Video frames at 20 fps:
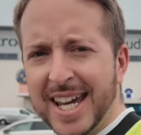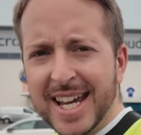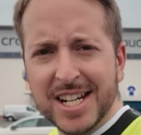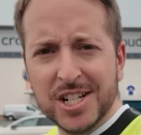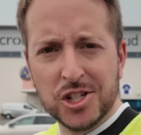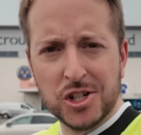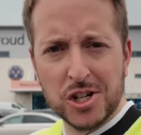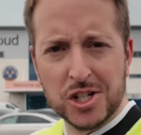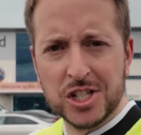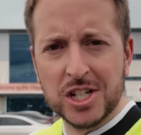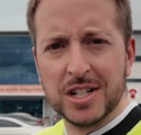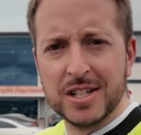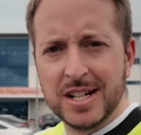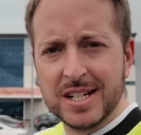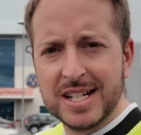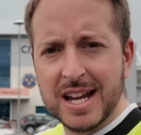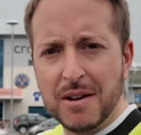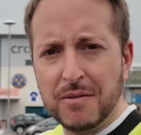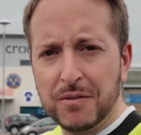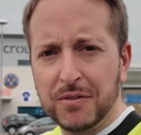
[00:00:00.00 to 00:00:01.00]
is just
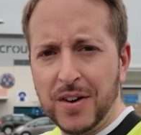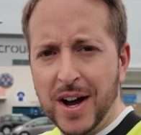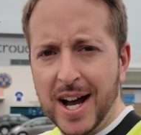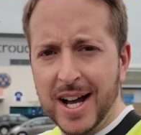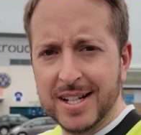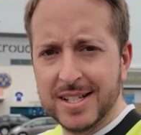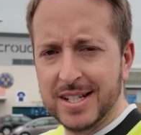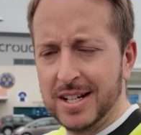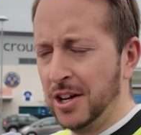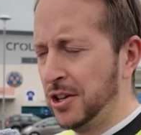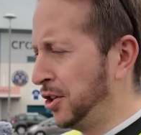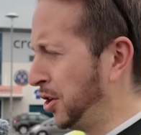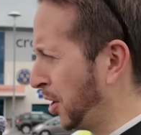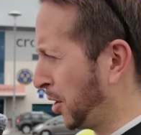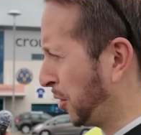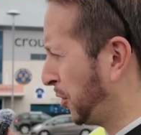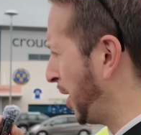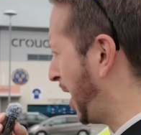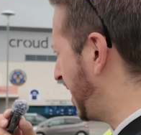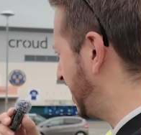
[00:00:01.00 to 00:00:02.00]
under 10,000, like
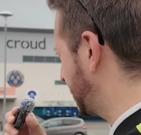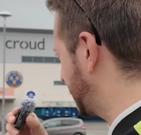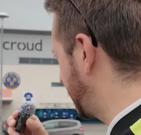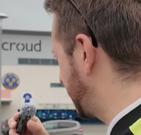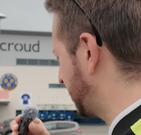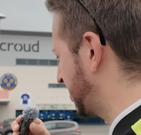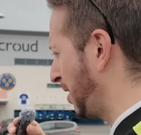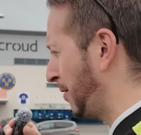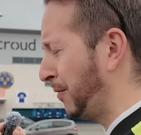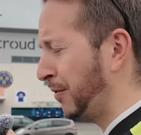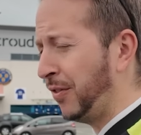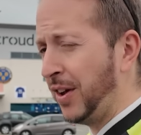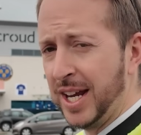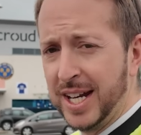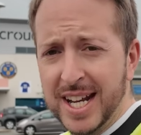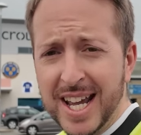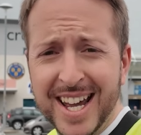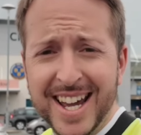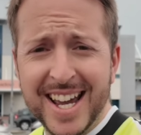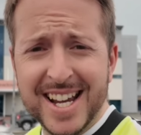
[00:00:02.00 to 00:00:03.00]
9,000 or
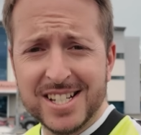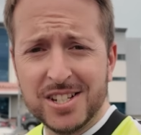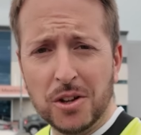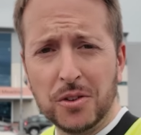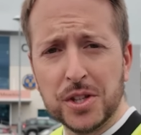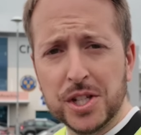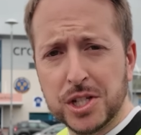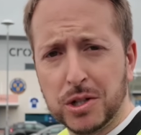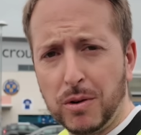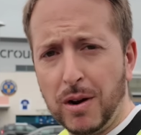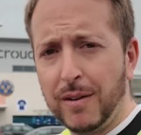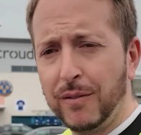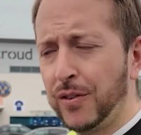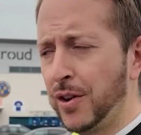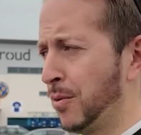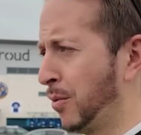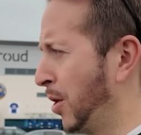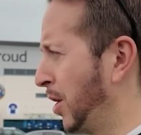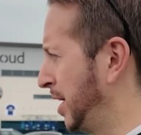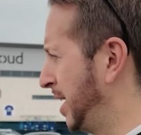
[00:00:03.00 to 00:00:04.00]
something. It's on the screen for
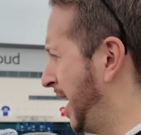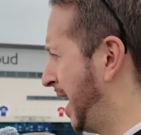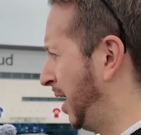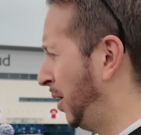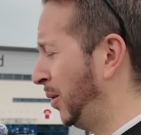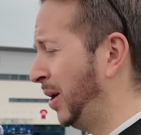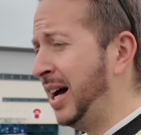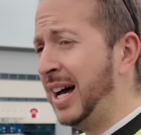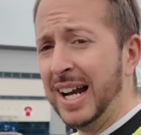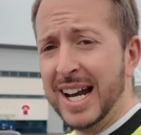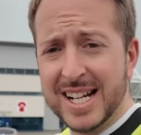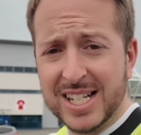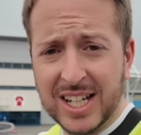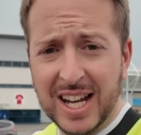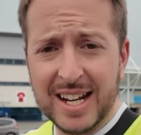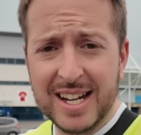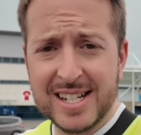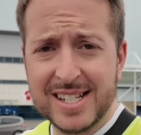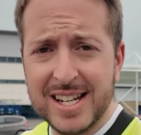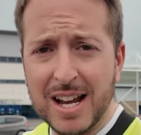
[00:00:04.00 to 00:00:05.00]
you right now. Let's
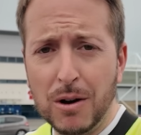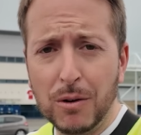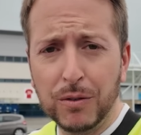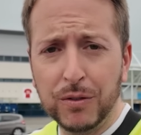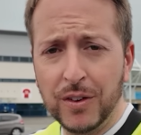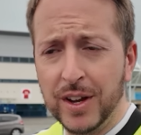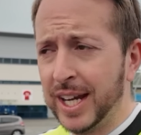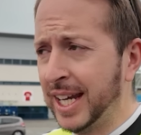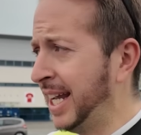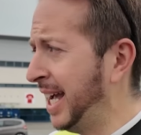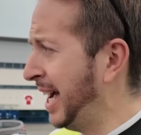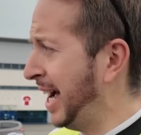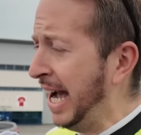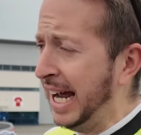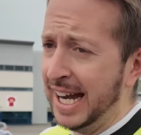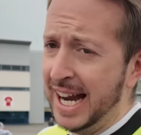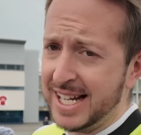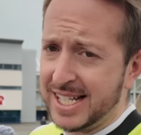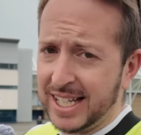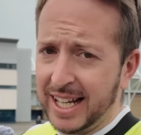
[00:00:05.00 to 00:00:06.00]
get the selfie
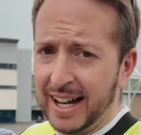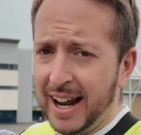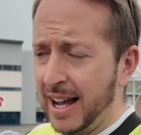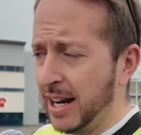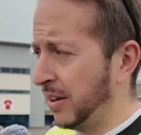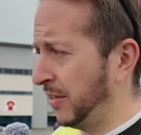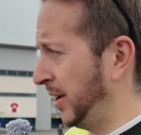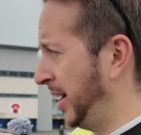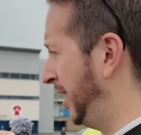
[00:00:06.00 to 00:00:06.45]
and let's get out of